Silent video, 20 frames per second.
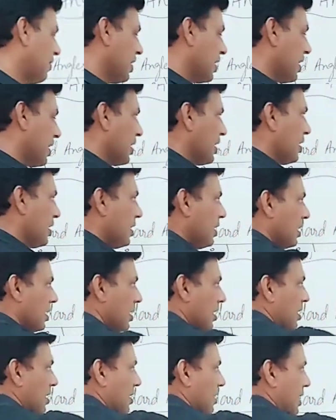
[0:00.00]
degree.
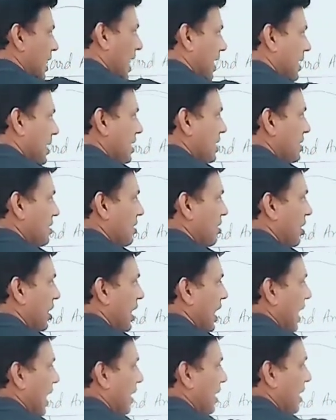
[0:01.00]
That is
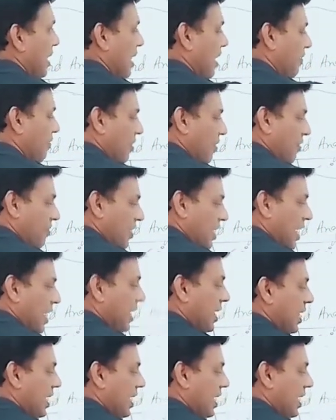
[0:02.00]
315